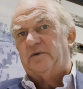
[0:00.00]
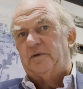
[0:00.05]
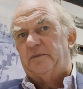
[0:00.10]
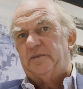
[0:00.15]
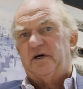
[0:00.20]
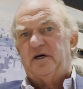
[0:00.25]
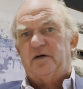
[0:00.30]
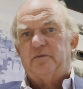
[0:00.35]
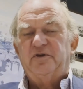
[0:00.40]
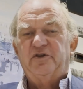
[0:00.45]

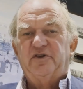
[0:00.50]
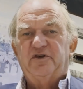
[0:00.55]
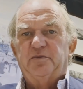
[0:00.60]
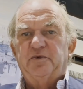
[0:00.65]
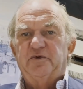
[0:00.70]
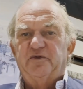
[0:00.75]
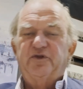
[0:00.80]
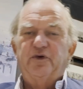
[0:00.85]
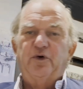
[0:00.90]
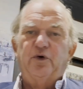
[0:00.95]
apartment as
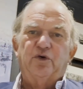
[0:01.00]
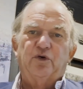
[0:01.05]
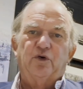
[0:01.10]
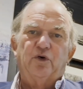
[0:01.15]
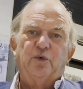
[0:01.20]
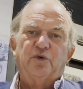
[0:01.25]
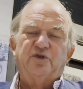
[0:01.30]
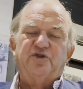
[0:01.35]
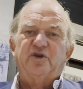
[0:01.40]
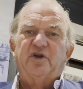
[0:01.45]
before?
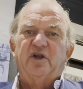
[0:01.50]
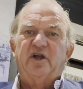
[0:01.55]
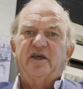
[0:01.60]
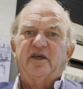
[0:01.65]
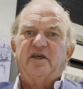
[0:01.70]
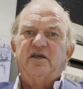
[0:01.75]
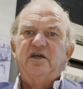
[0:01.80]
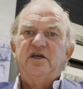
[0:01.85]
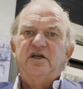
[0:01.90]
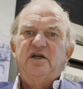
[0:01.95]
Or would you like